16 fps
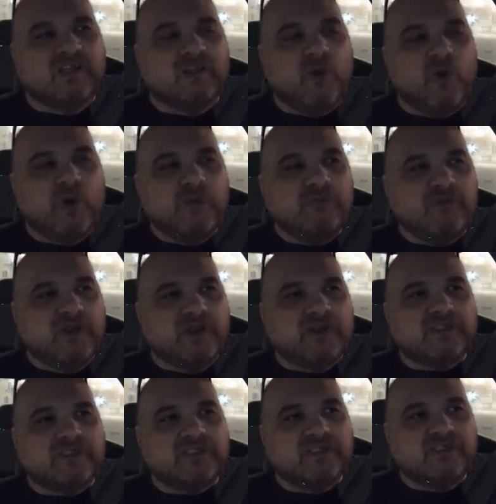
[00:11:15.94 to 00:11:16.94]
Logan
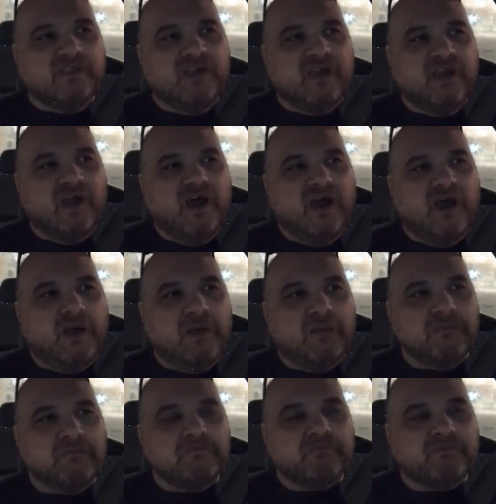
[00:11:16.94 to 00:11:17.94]
brothers,
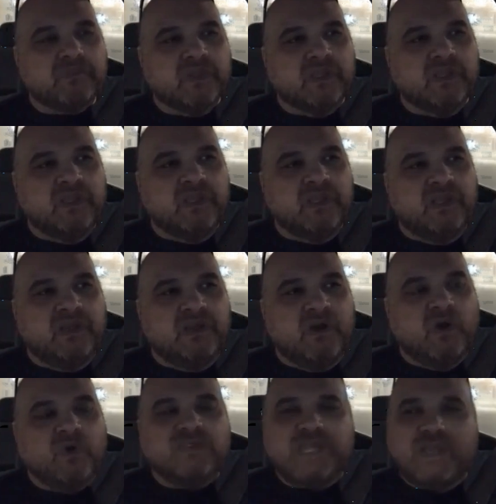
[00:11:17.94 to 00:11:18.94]
um,
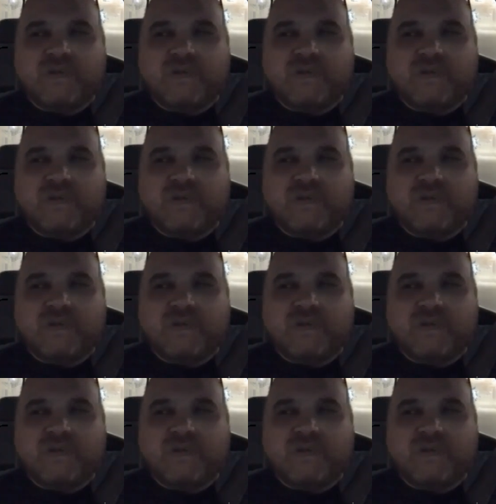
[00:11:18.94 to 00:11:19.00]
Jose